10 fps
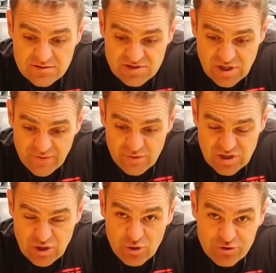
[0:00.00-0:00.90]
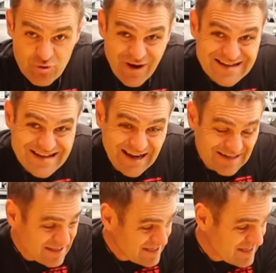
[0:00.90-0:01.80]
So I've also gone through and
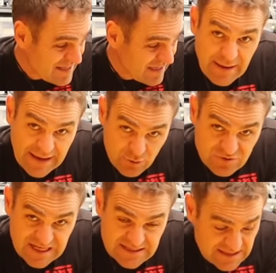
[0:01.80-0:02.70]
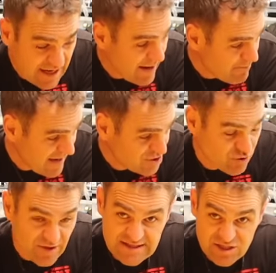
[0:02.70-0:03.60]
done the pedal sensor and made
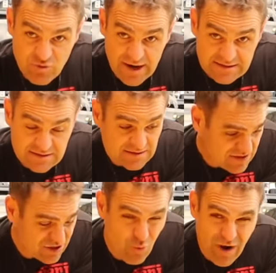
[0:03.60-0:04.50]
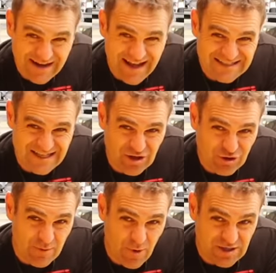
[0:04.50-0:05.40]
sure that's correct. So one last thing I
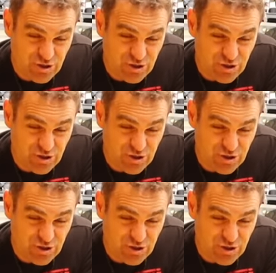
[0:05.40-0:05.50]
thought I might